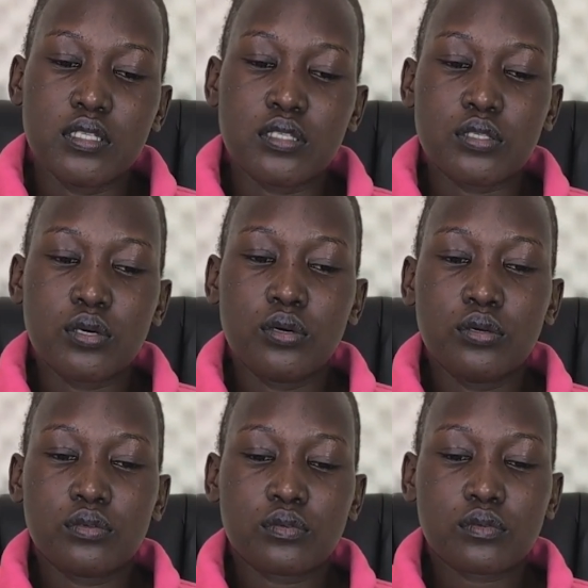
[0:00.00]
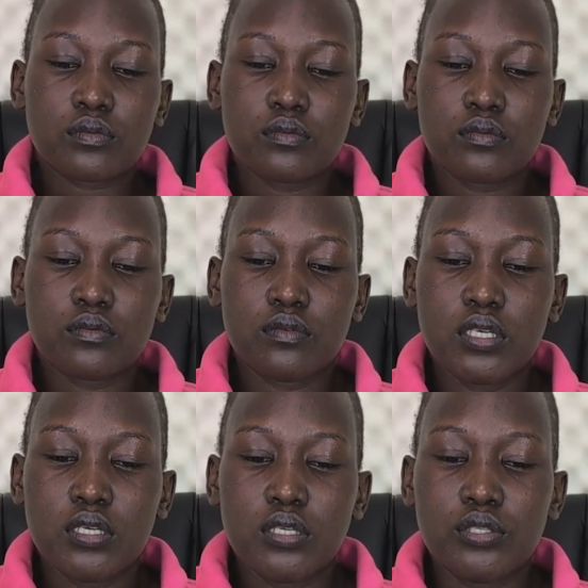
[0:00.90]
So
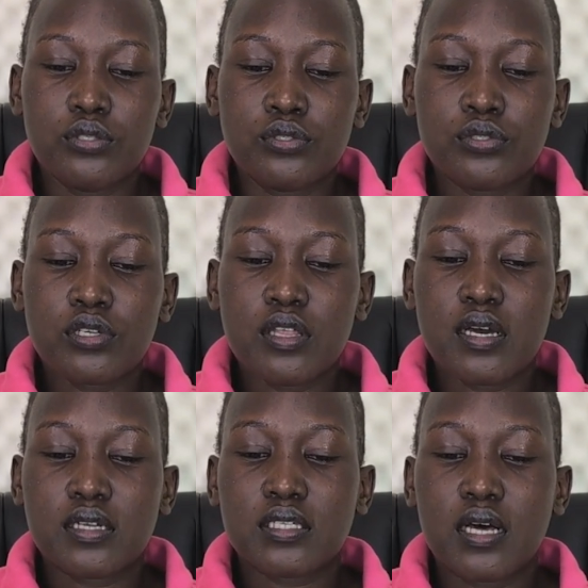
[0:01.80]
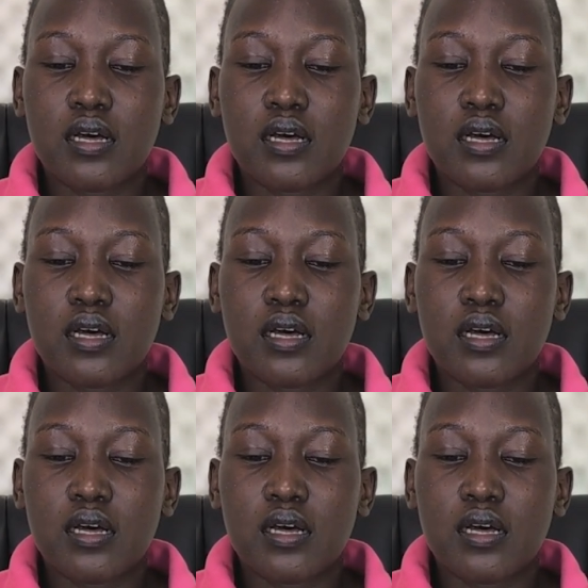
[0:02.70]
you should know that